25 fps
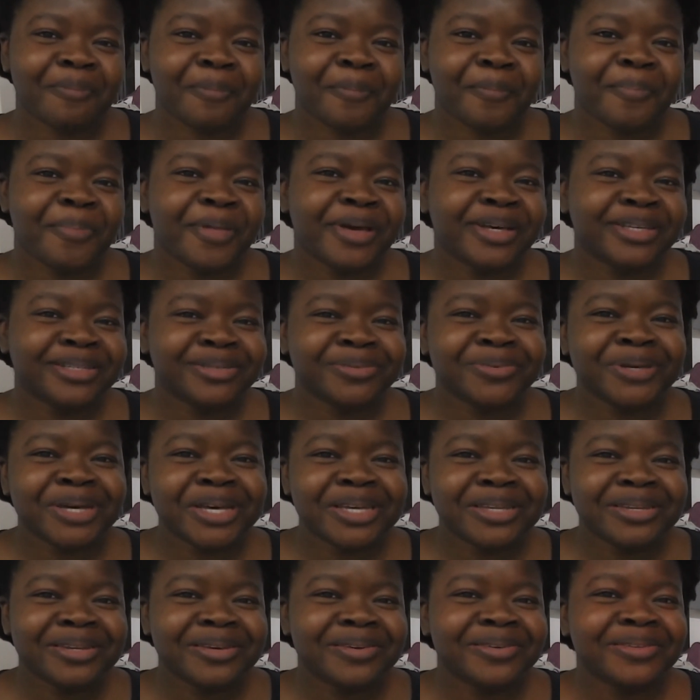And that's what
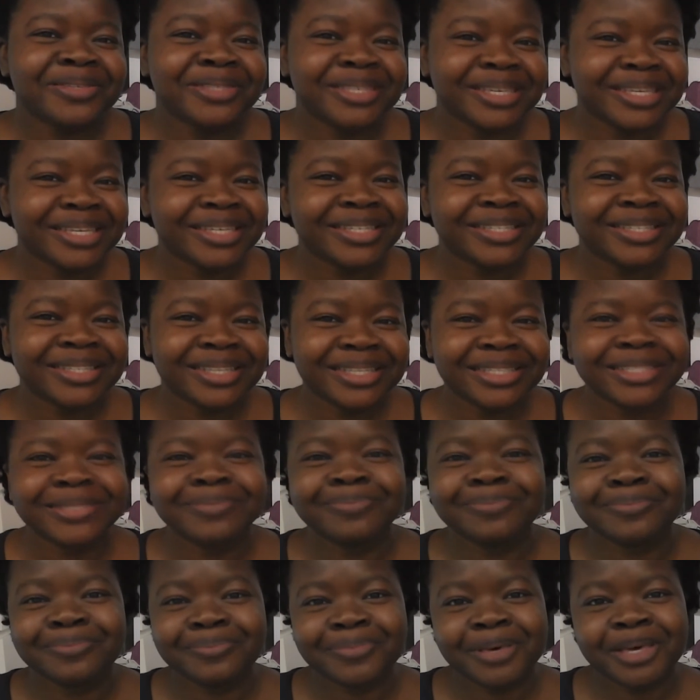I noticed. This
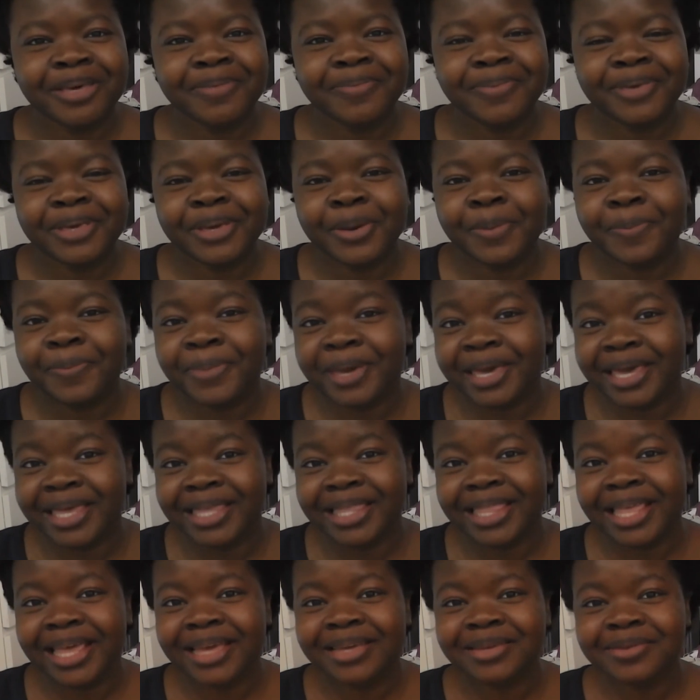may be a me
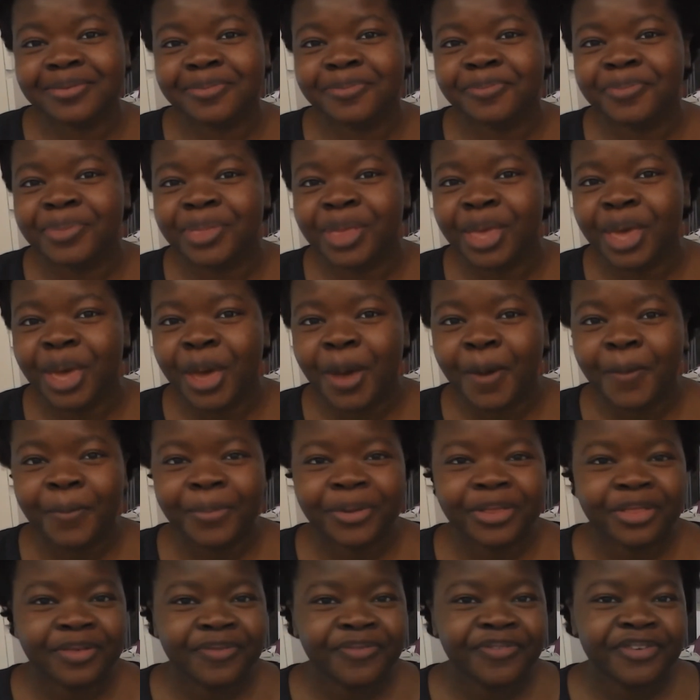thing,
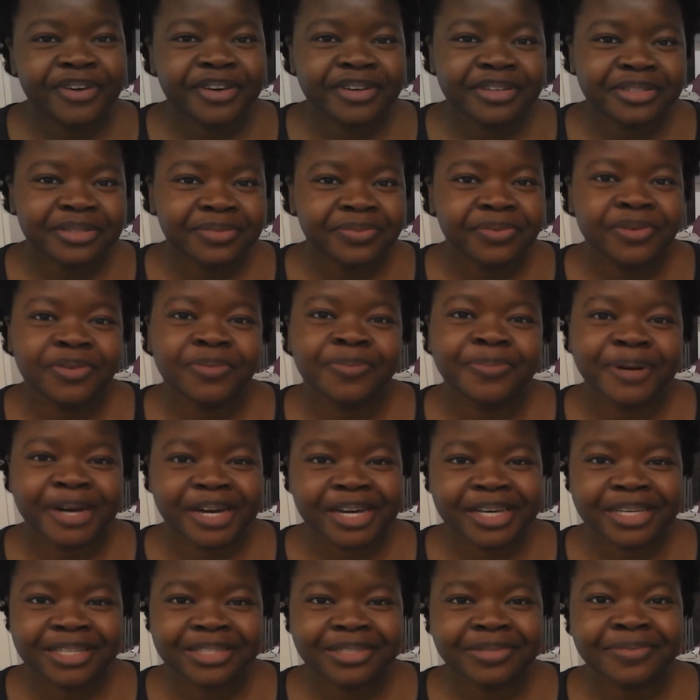but the first few
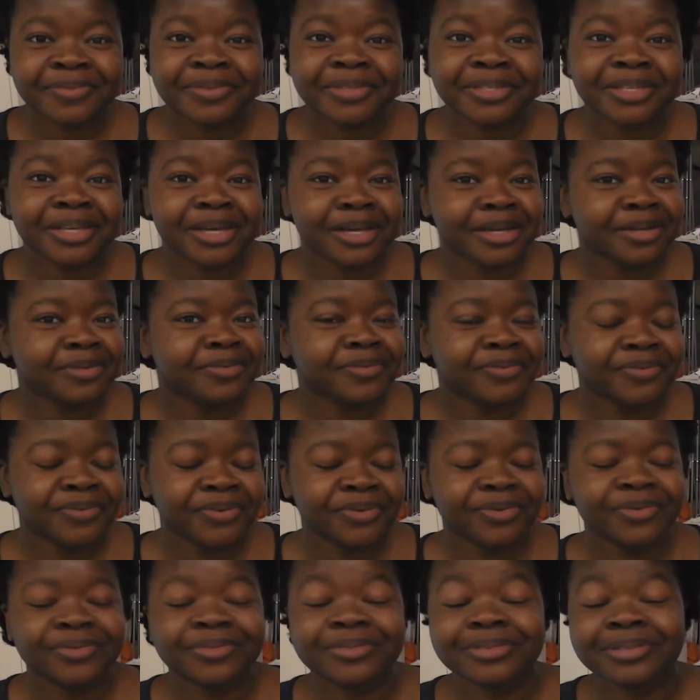bites of certain
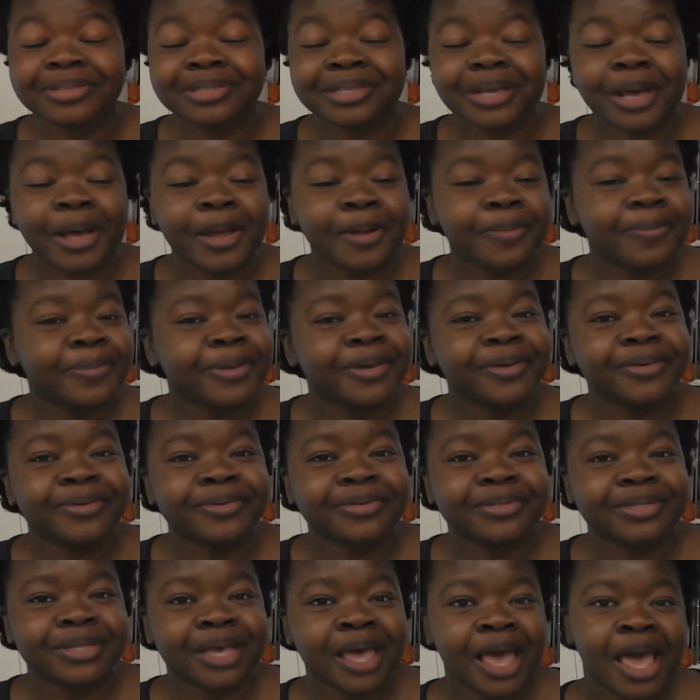foods or certain
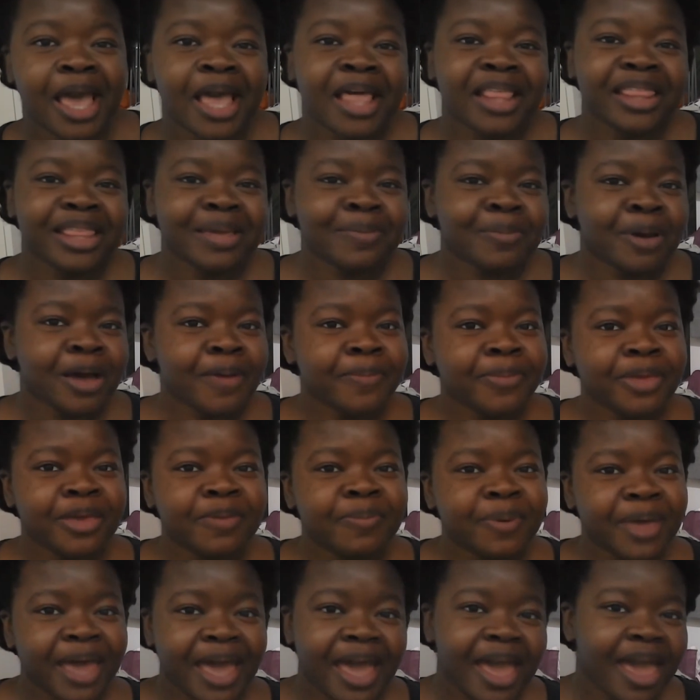meals, it might be a
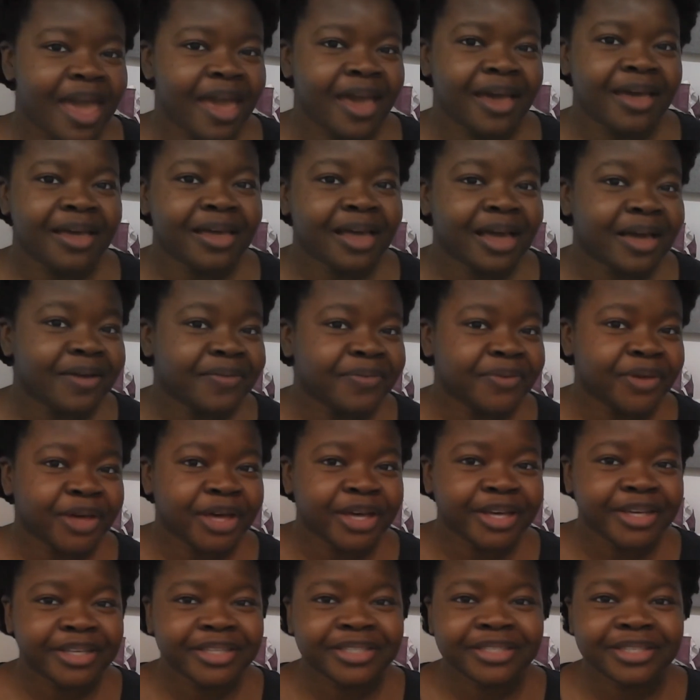bit at
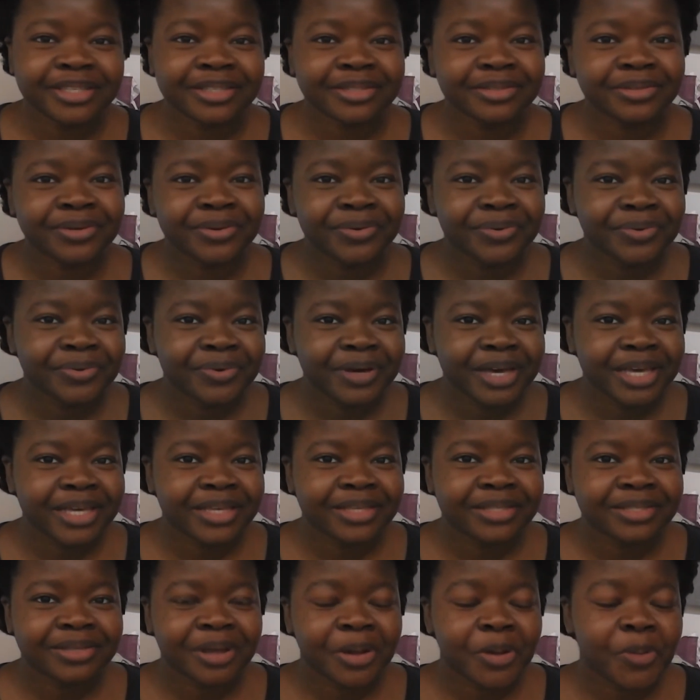first. It's not
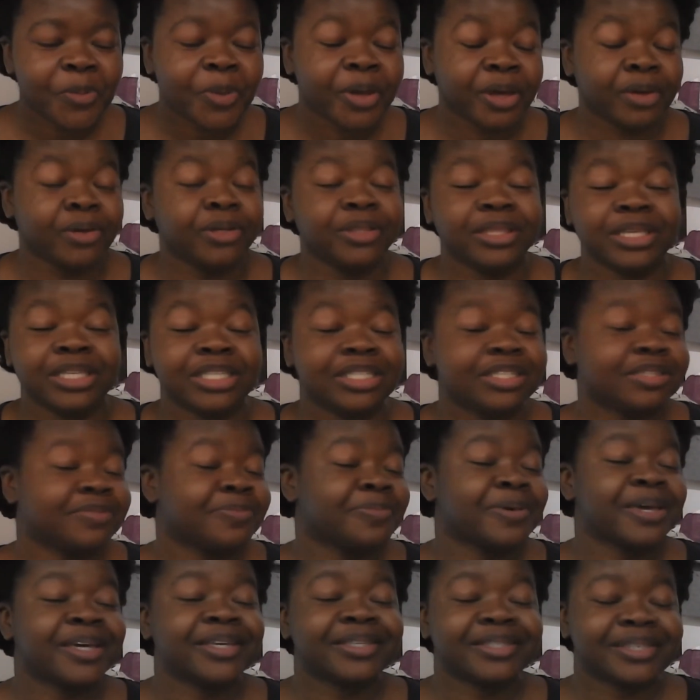always, oh my god, this is
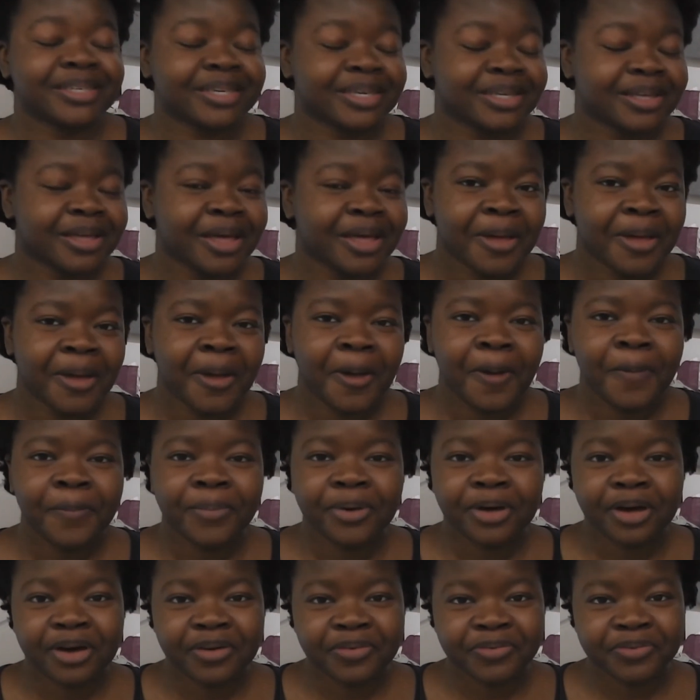amazing.
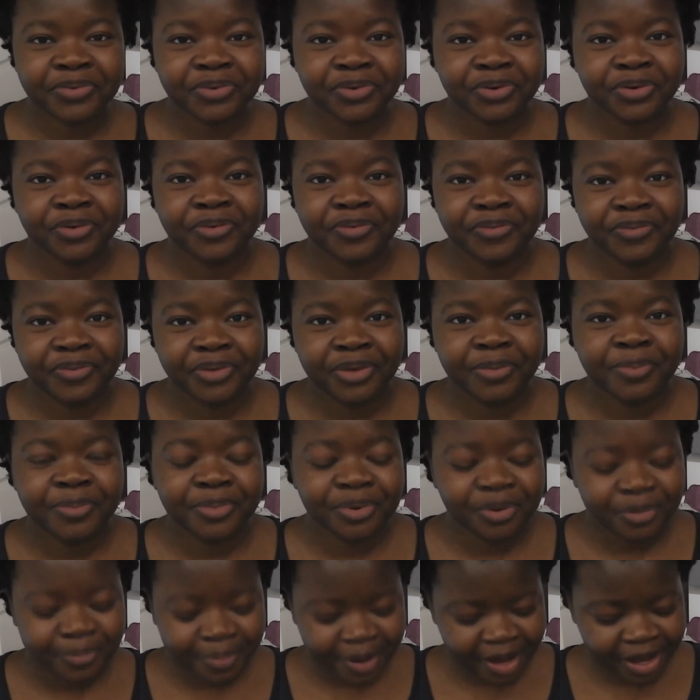But after a few
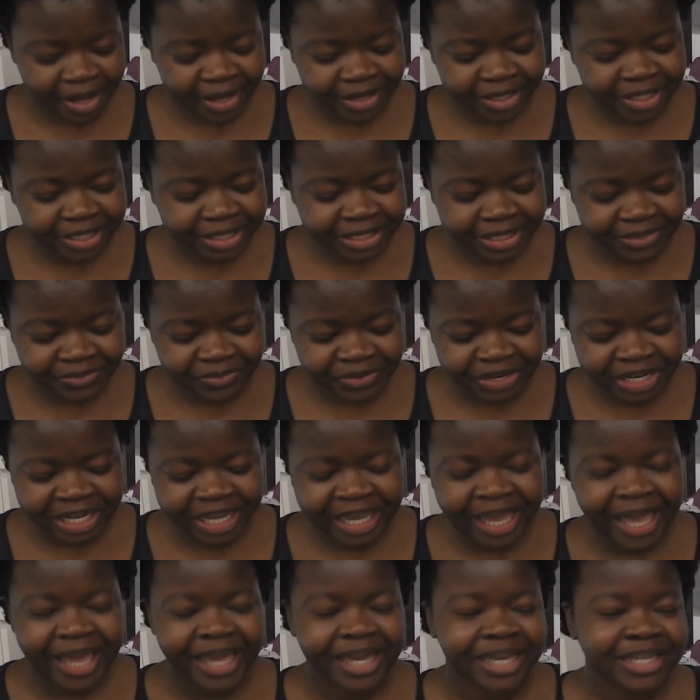more bites and really
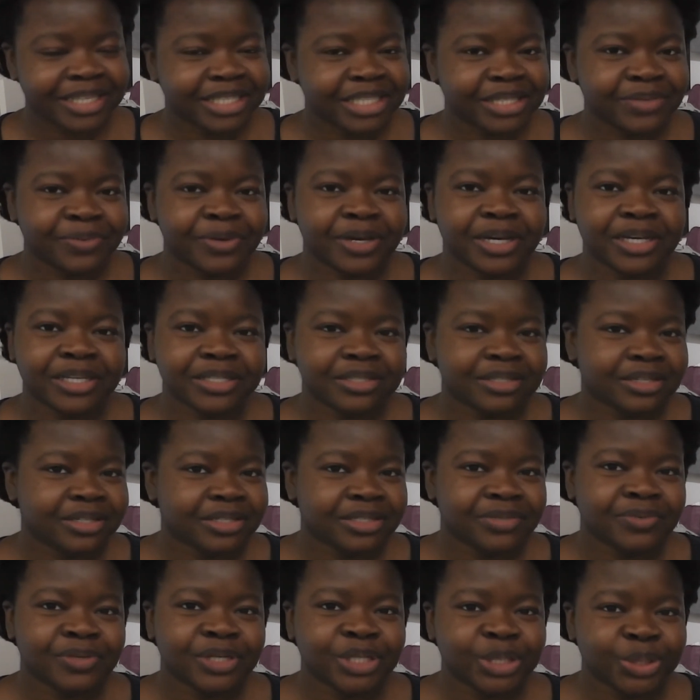getting into it, I start
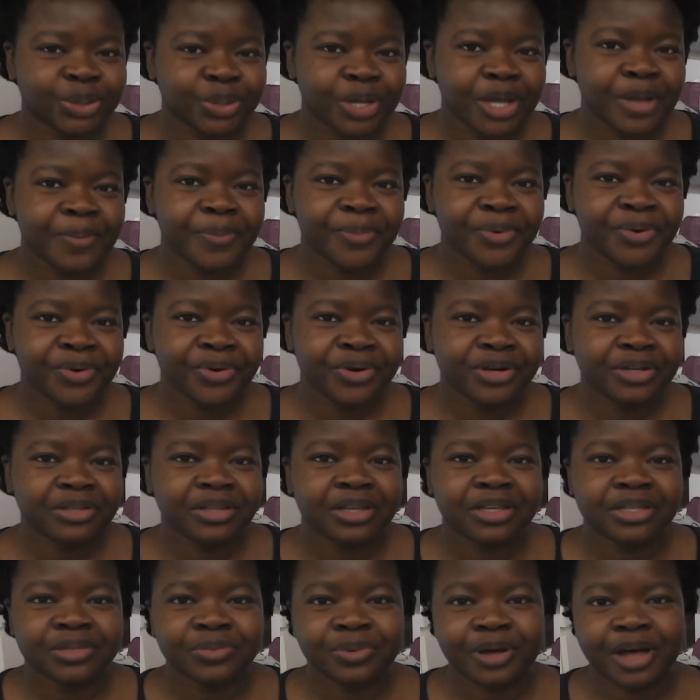to enjoy it more, and
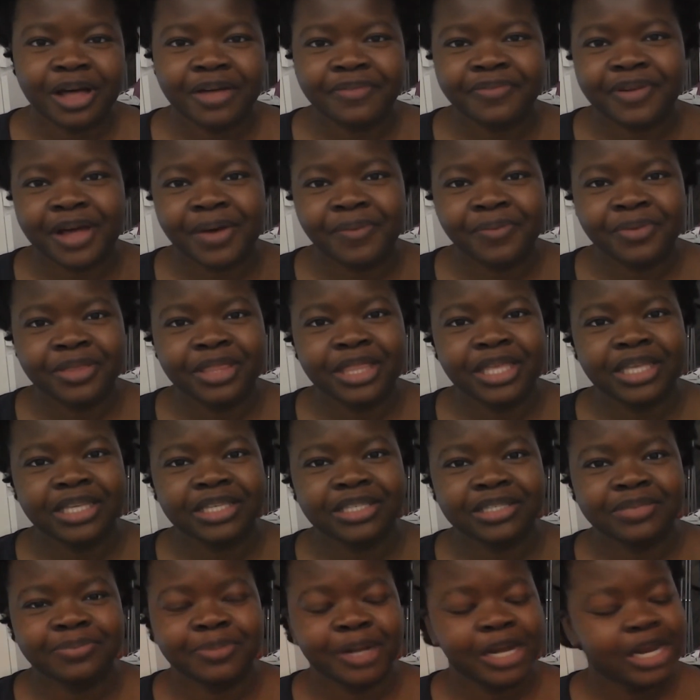that's what I found with
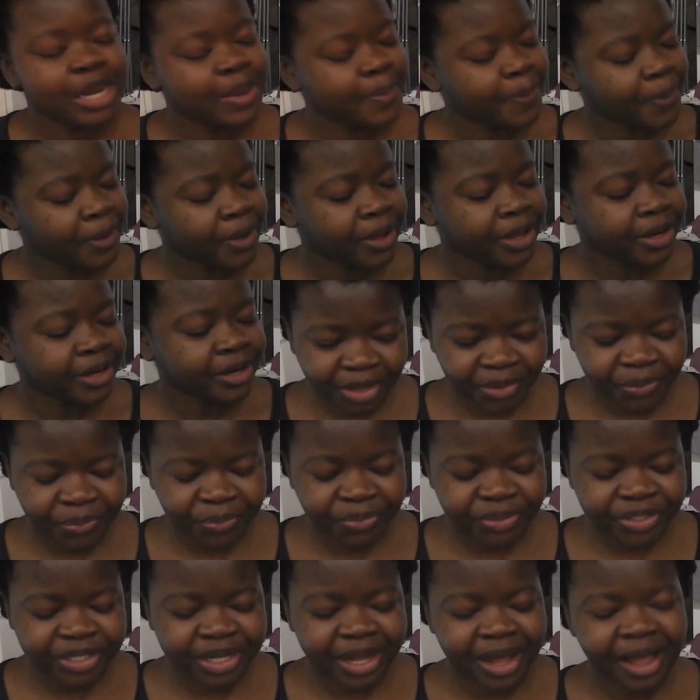this Plenny Pot.
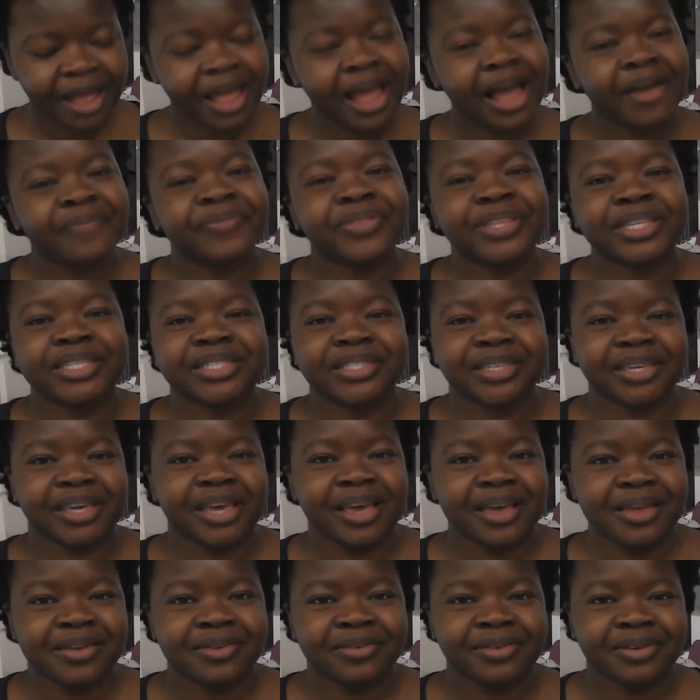Would I have this
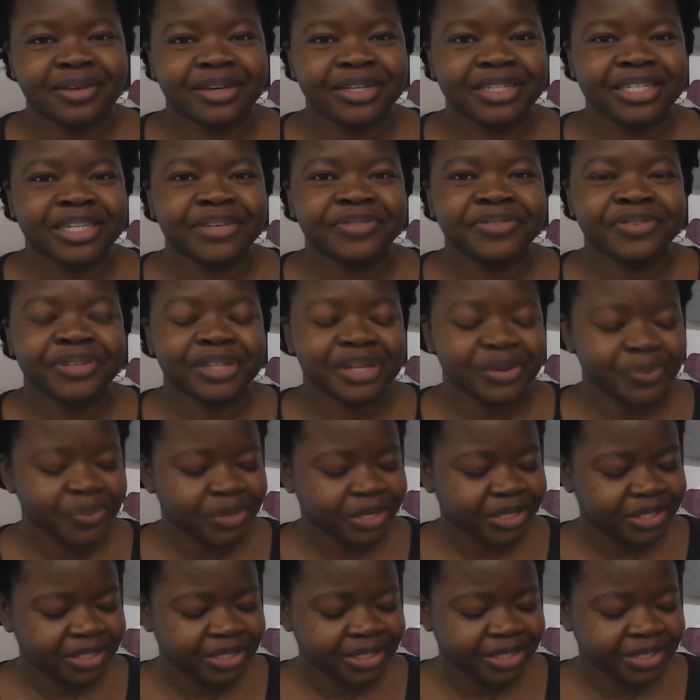again? I definitely would.